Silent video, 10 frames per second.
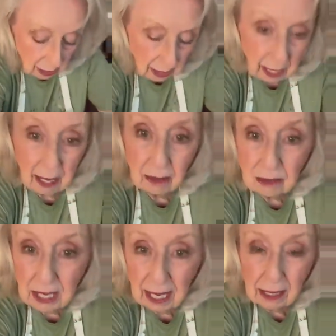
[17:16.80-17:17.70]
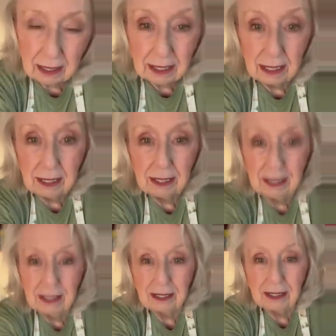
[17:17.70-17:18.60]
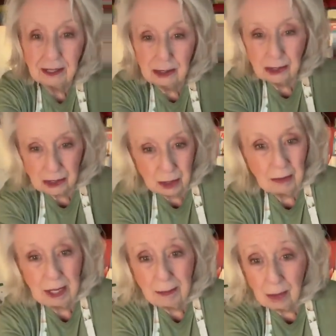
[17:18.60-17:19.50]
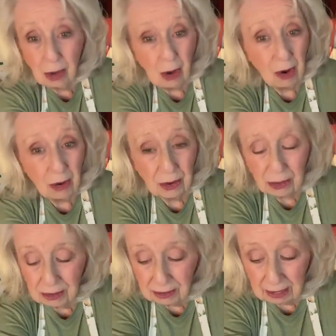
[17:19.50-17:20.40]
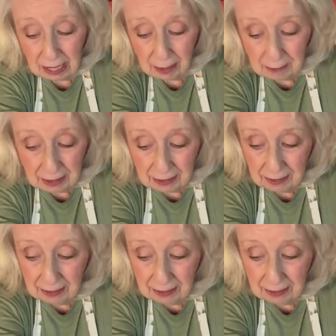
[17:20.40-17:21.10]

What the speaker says: how talented some people are. I mean,